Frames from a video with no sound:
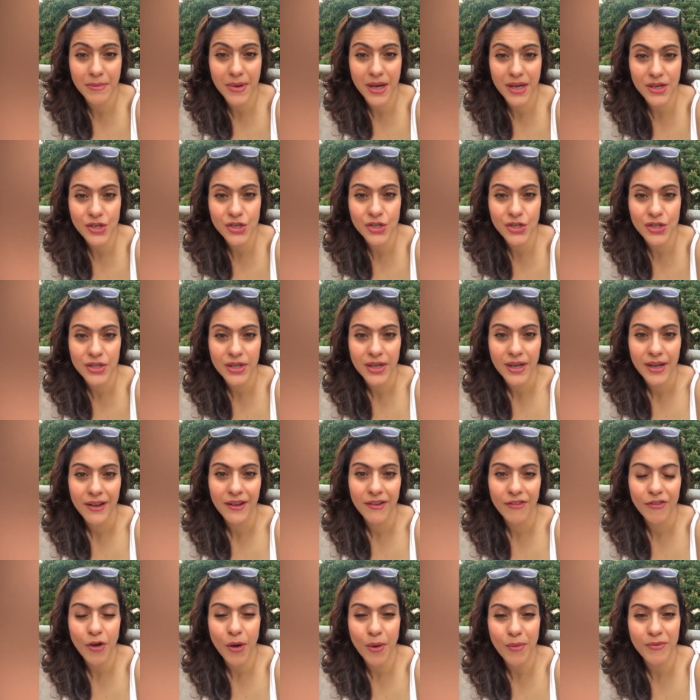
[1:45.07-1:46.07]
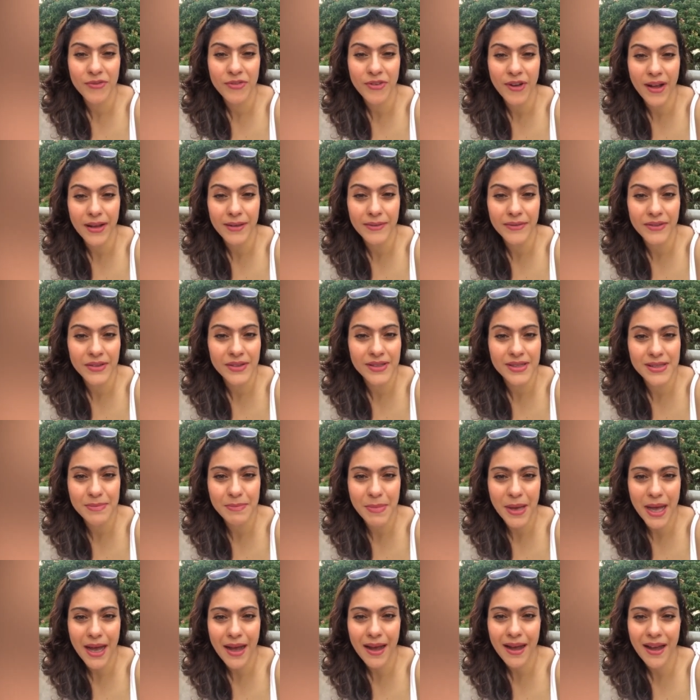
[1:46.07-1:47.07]
much from five years
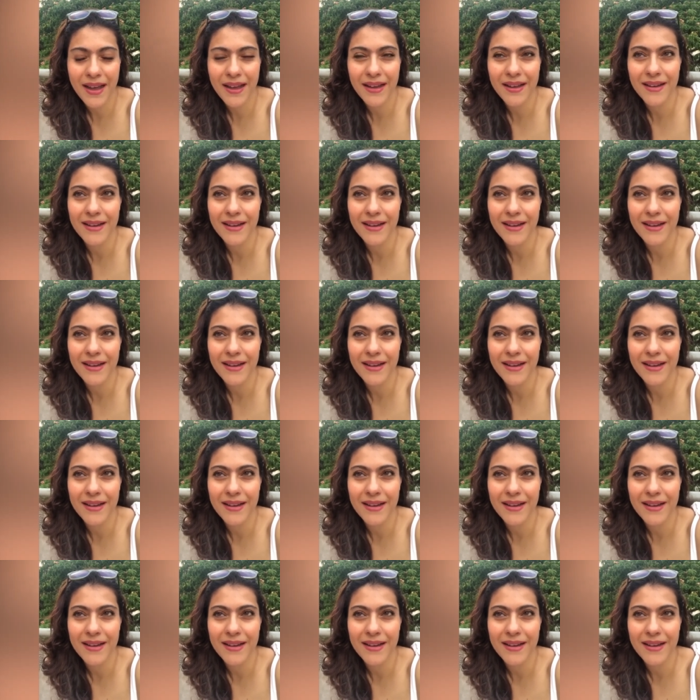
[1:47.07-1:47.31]
back.